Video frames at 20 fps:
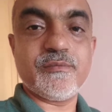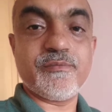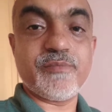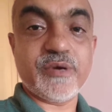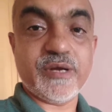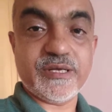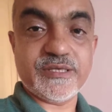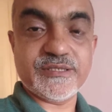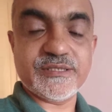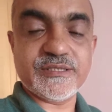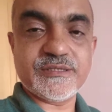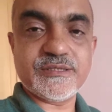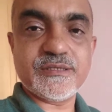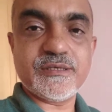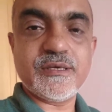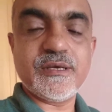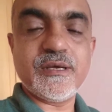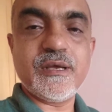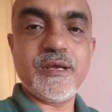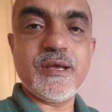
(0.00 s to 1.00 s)

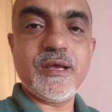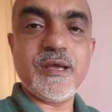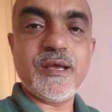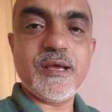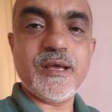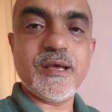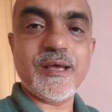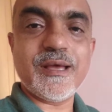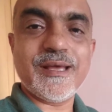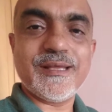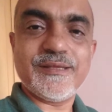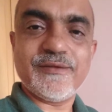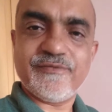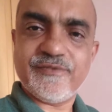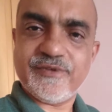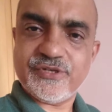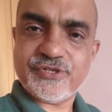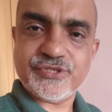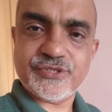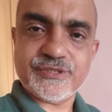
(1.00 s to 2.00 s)
prices and the
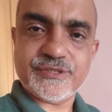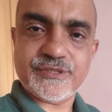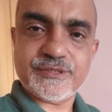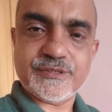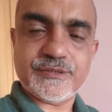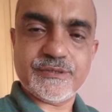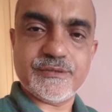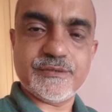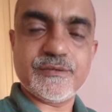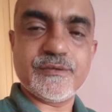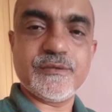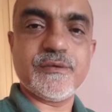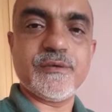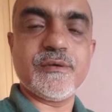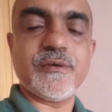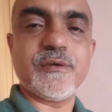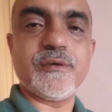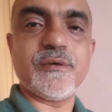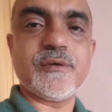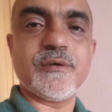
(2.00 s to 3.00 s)
features
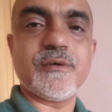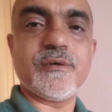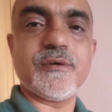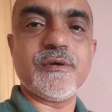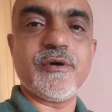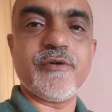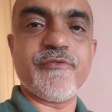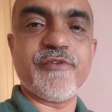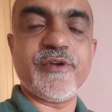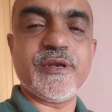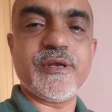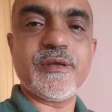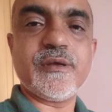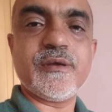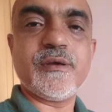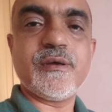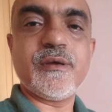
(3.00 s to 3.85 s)
of it.